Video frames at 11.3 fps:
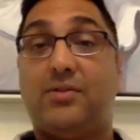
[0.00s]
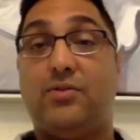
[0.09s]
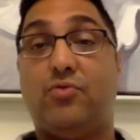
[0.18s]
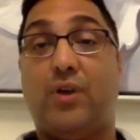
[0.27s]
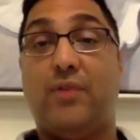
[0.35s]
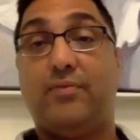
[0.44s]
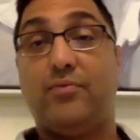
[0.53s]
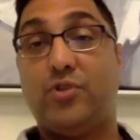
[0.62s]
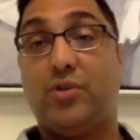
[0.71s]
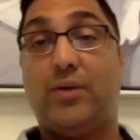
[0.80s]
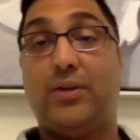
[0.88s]
to drive from
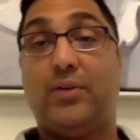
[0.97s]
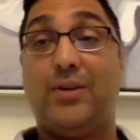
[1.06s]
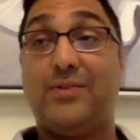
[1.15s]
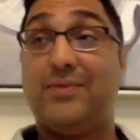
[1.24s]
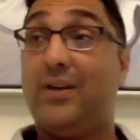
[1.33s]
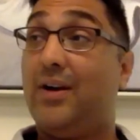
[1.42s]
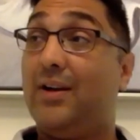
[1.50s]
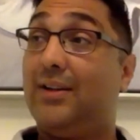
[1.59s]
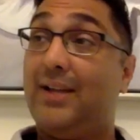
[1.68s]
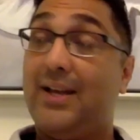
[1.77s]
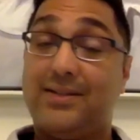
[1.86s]
Chilliwack to West Van
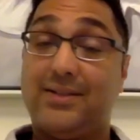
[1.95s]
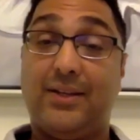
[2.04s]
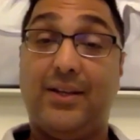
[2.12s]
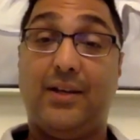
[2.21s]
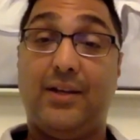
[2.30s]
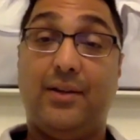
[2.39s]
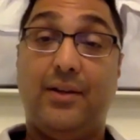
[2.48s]
unless, again,